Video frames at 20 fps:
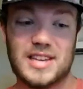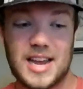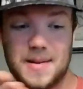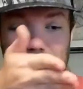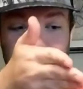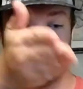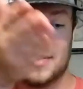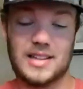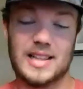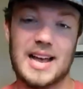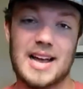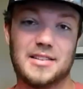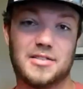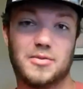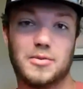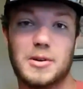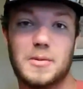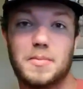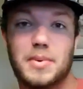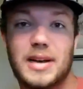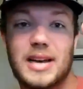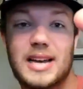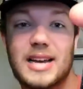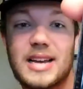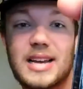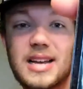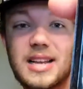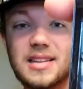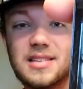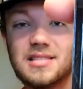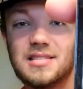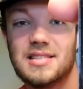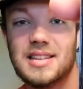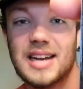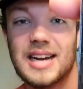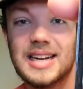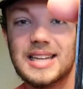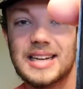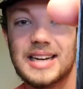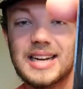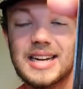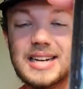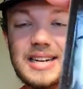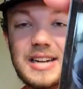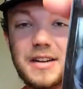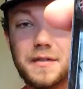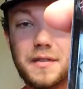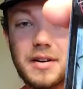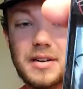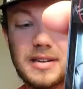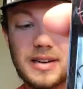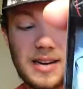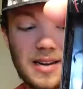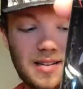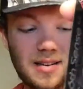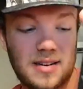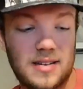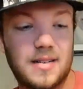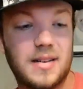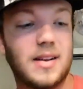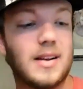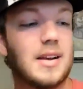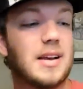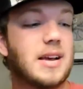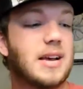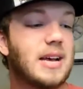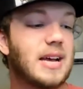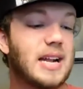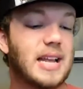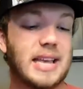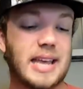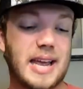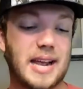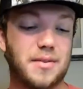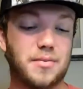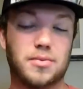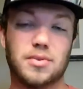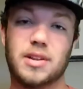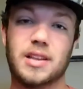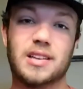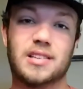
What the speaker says: as the last one, but slightly different color. And again, really